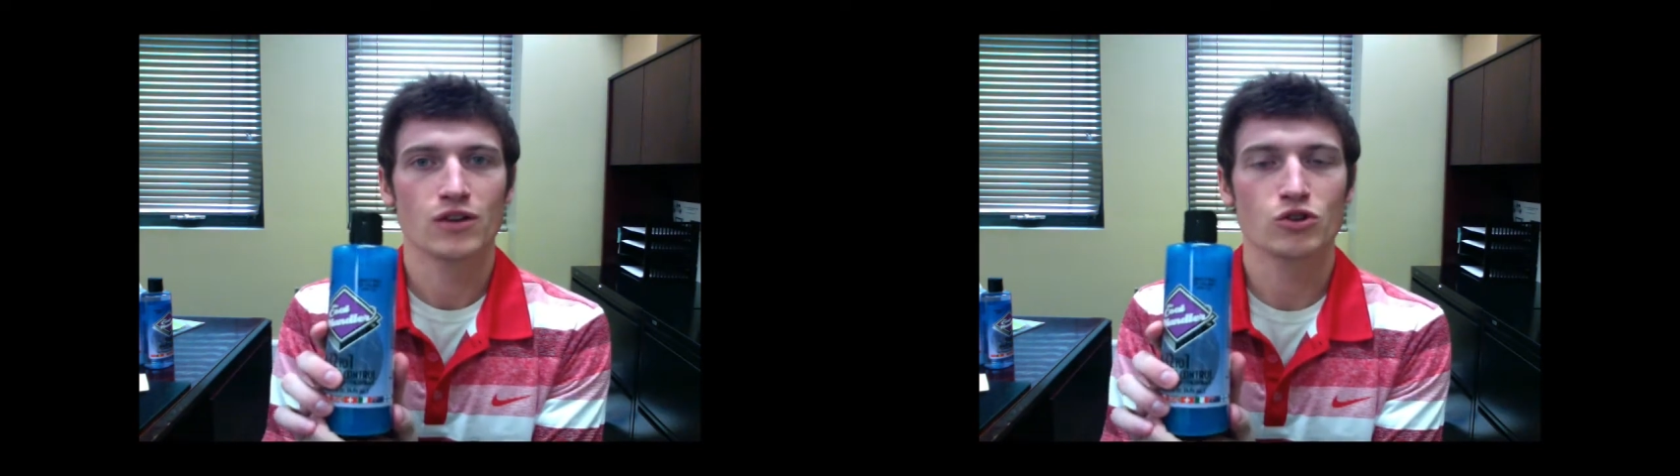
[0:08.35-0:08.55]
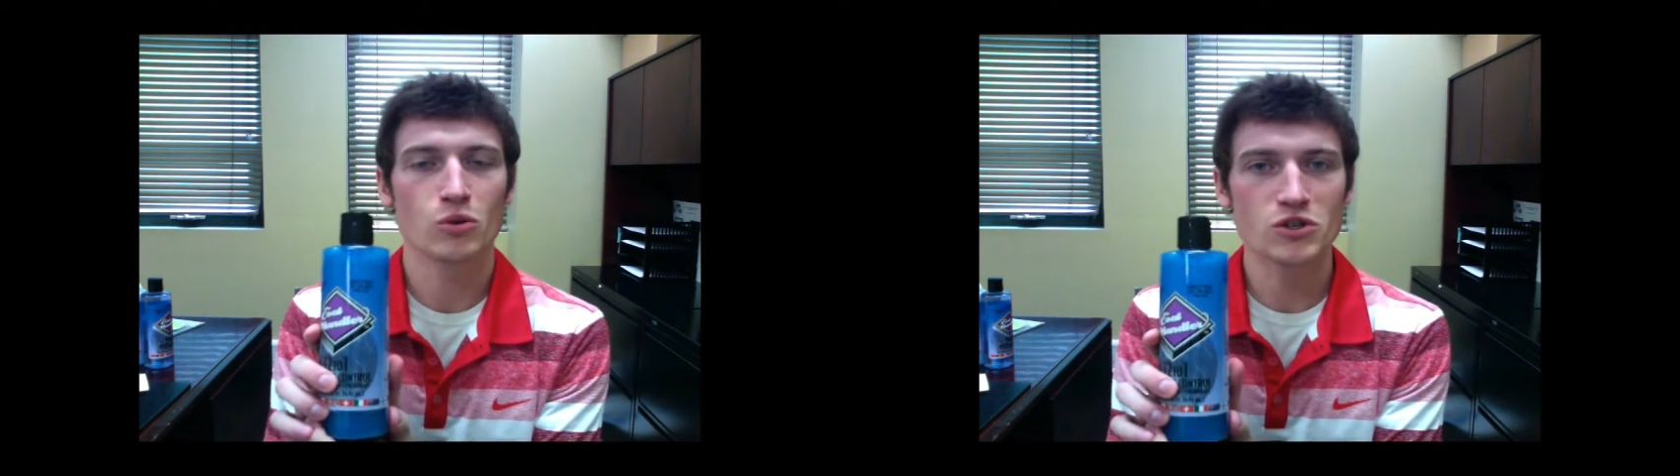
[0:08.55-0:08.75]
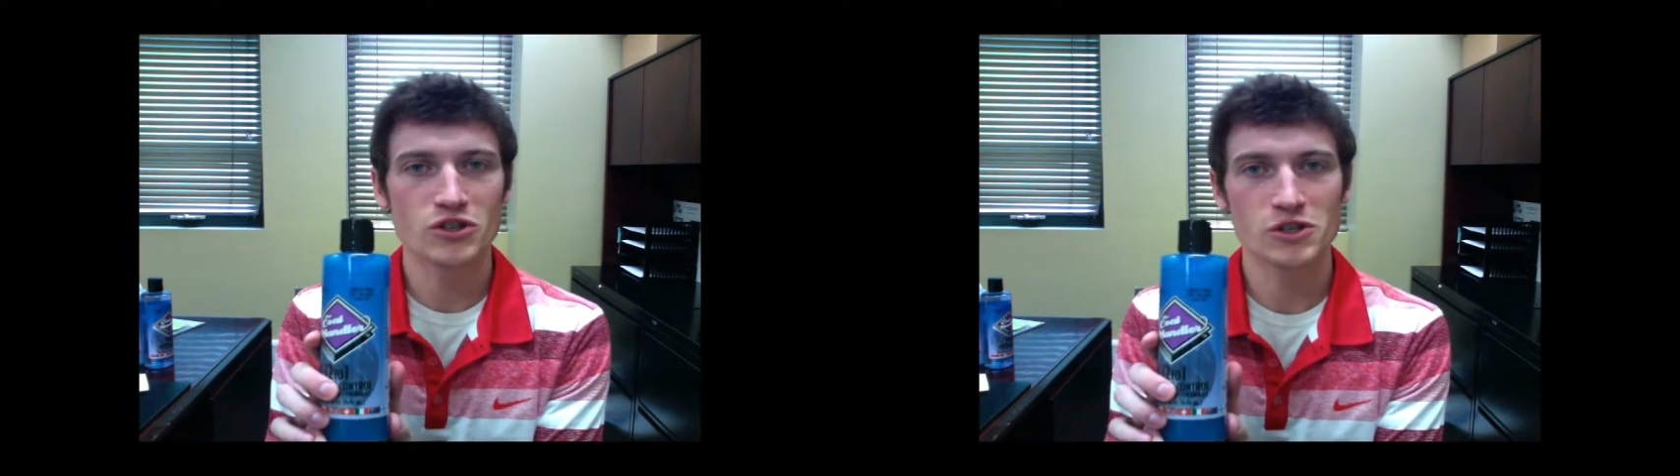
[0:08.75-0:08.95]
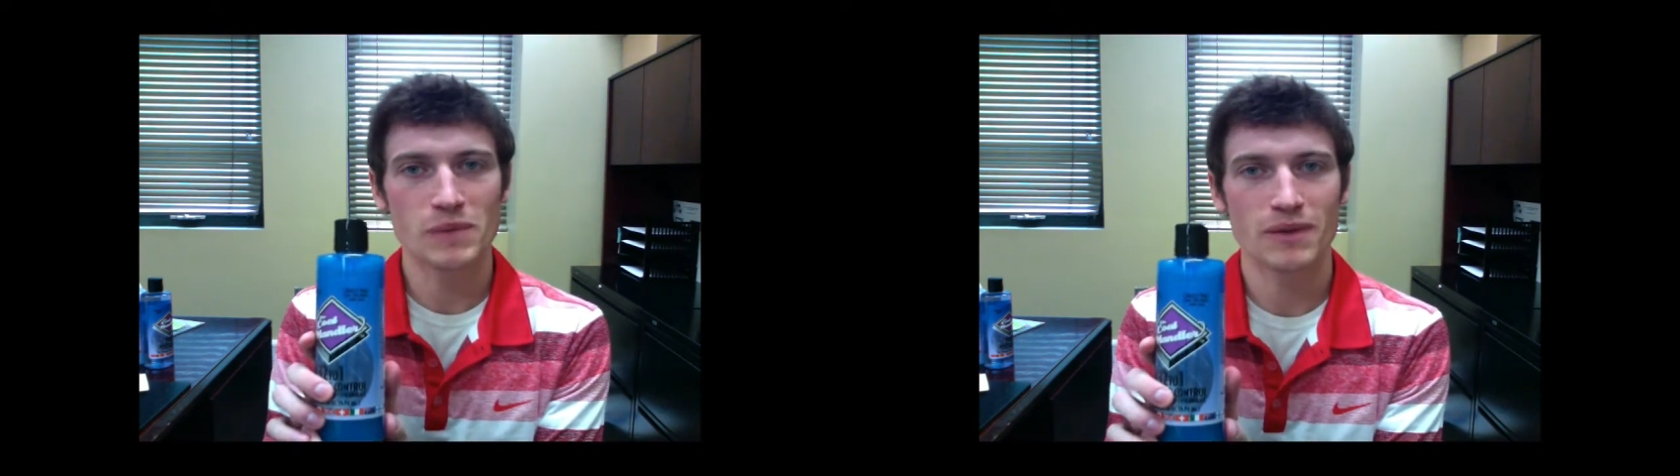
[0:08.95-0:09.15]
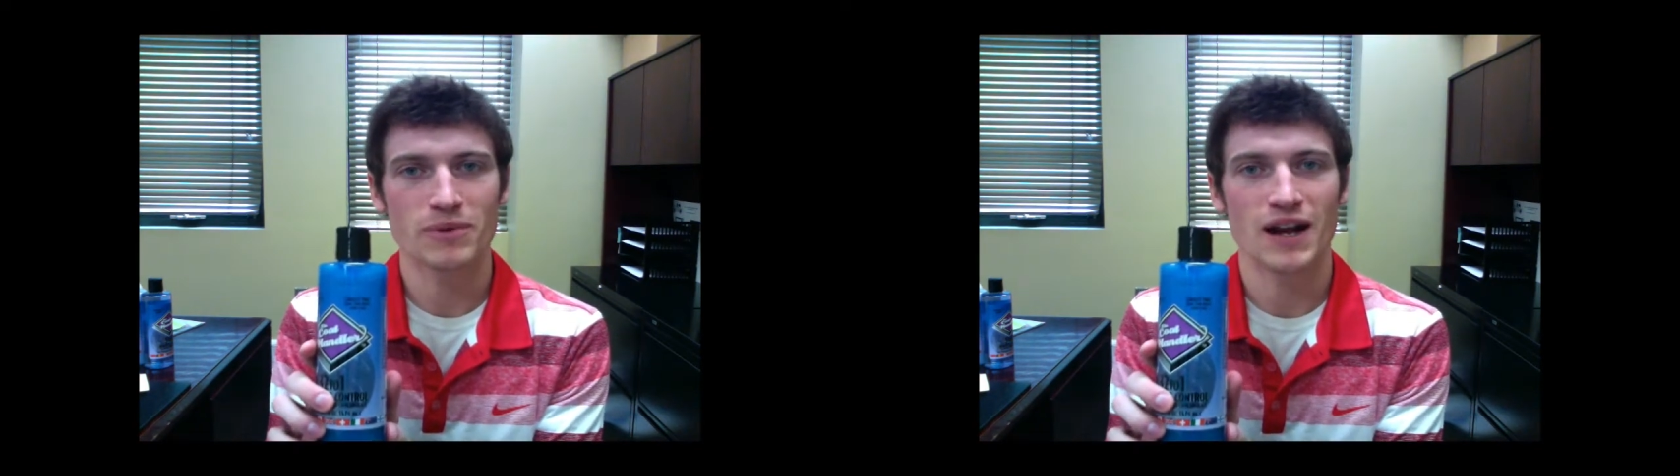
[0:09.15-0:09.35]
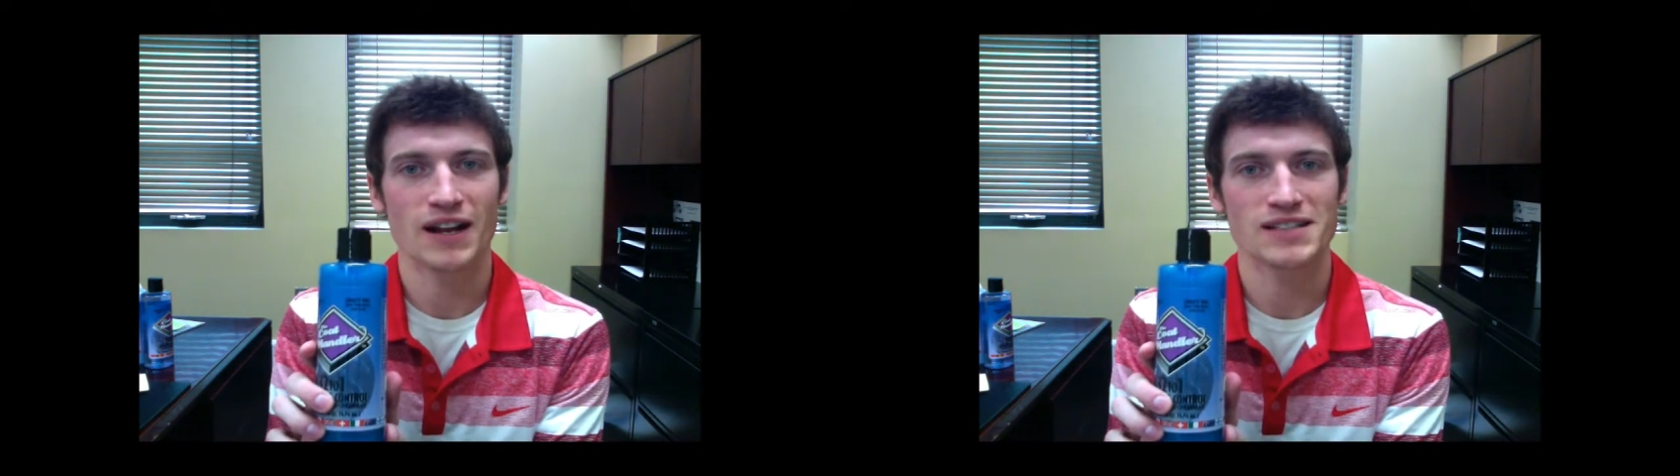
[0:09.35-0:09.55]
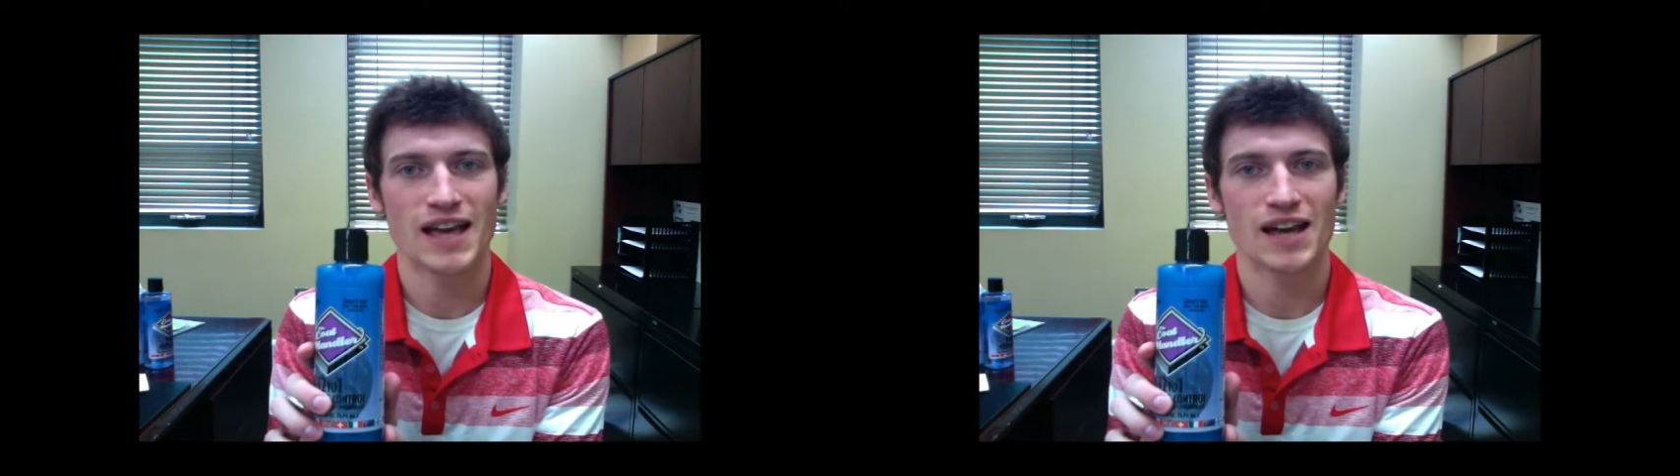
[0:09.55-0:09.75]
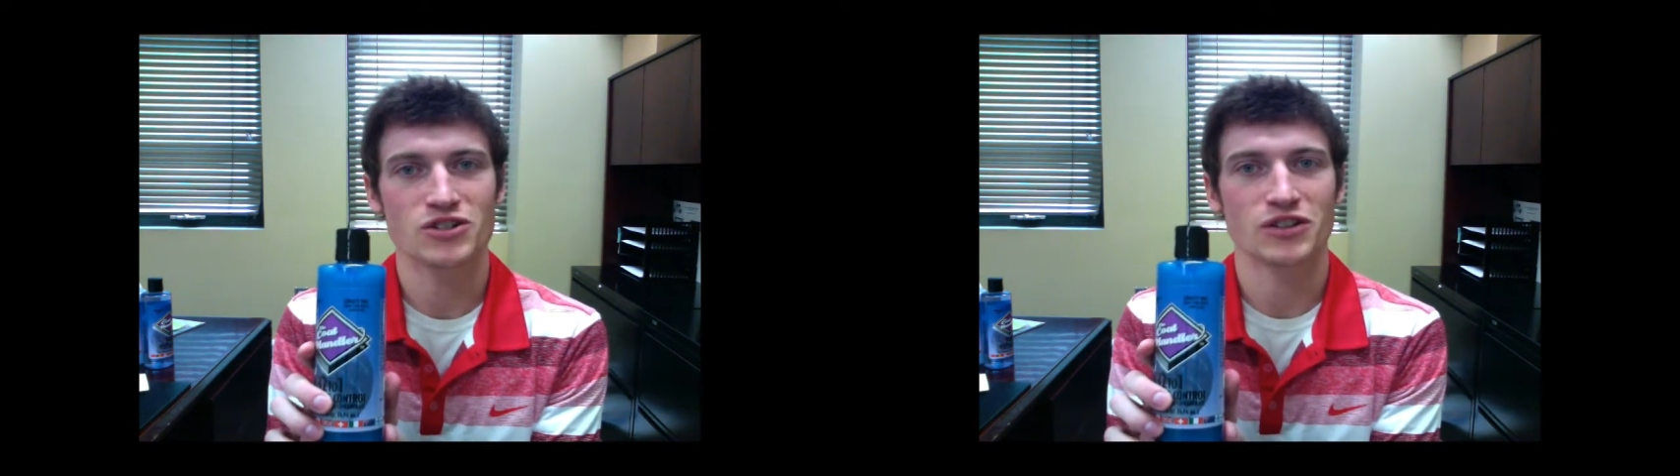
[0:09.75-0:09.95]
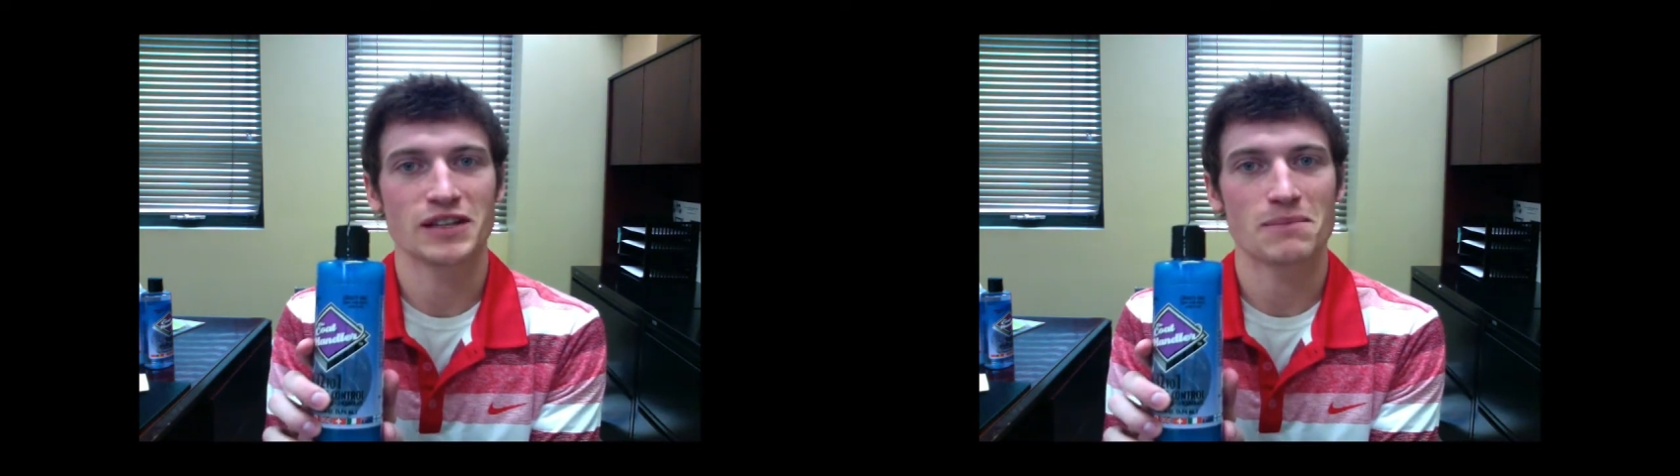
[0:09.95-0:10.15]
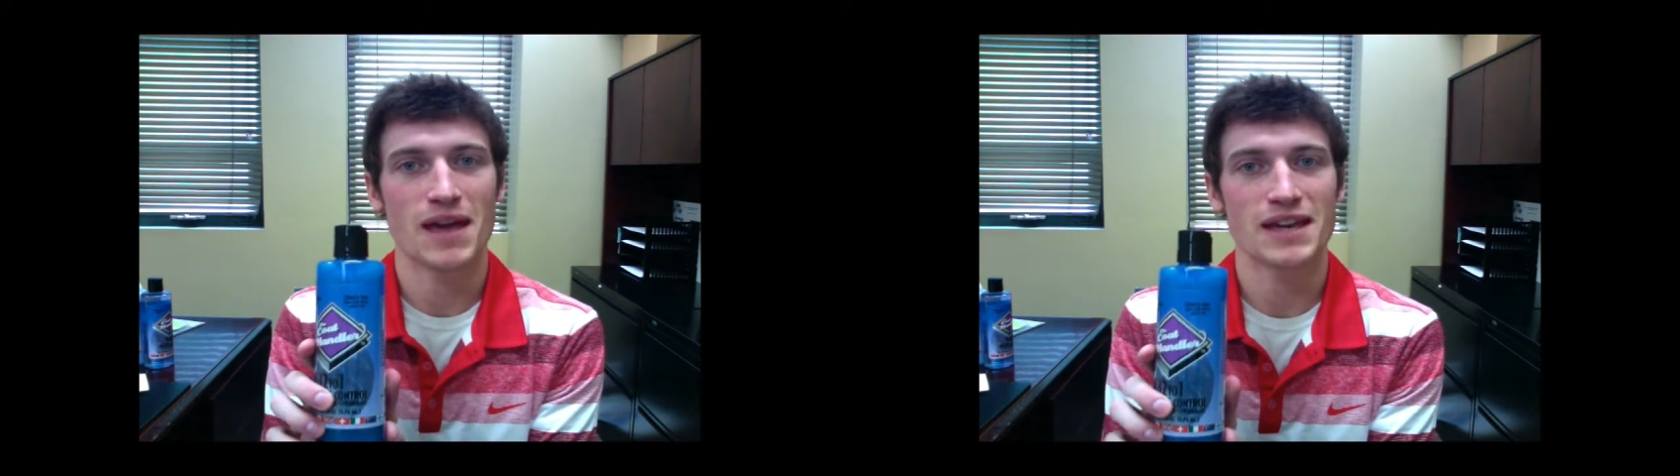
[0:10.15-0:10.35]
Groomer's Choice Pet Products
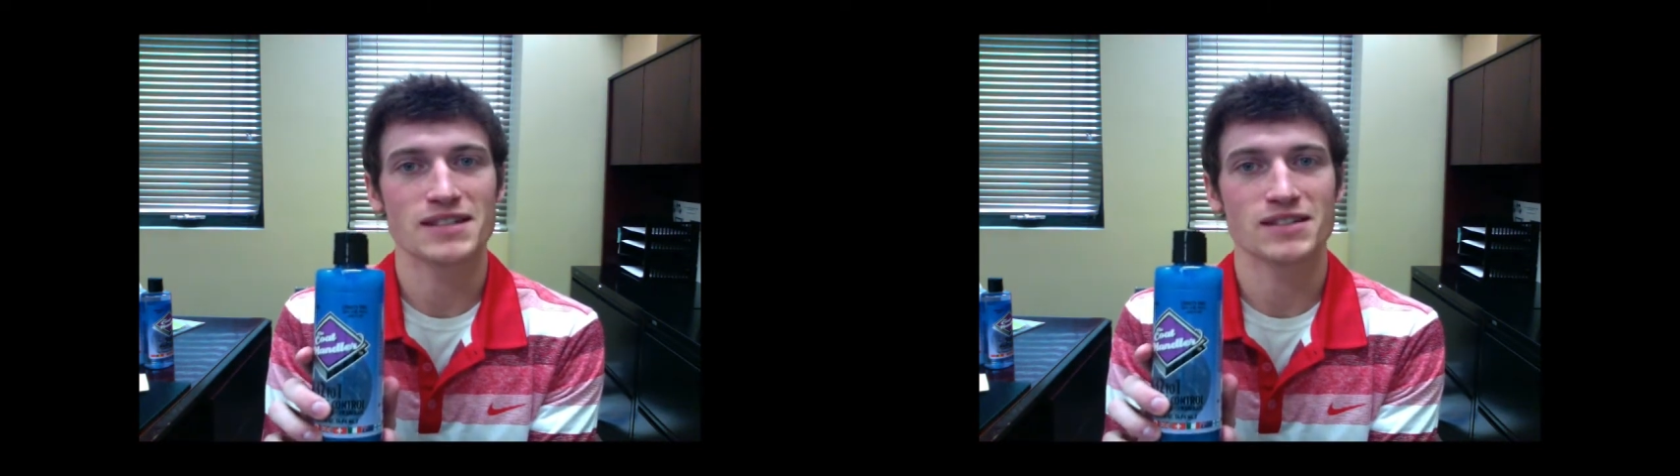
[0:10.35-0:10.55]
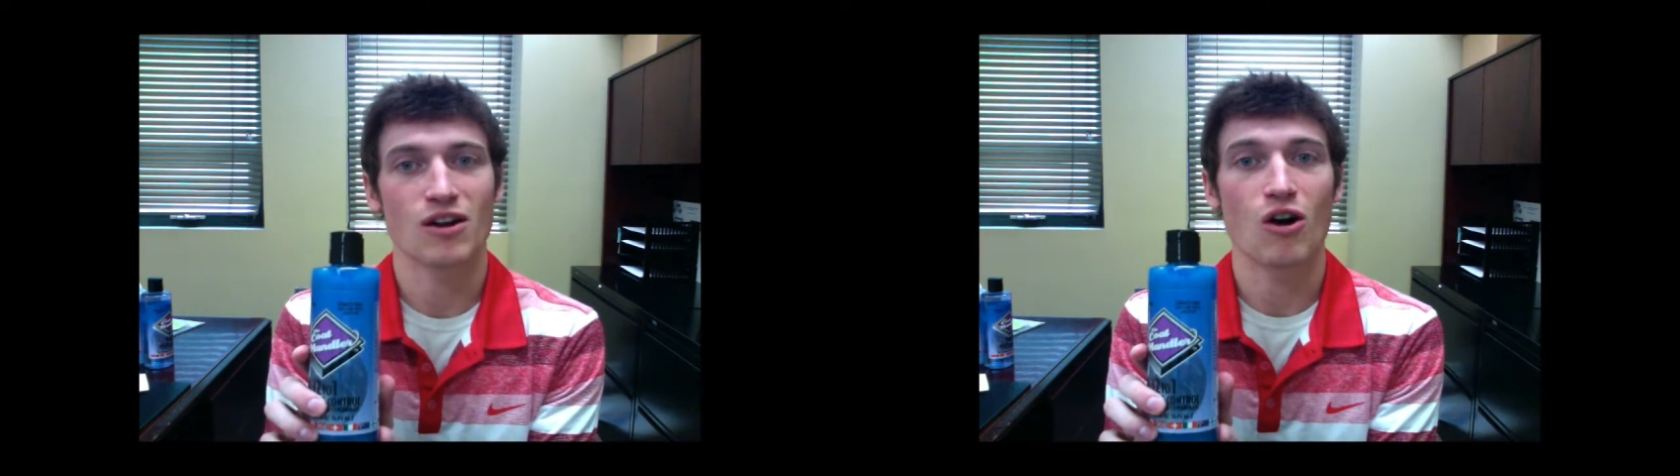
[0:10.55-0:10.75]
actually makes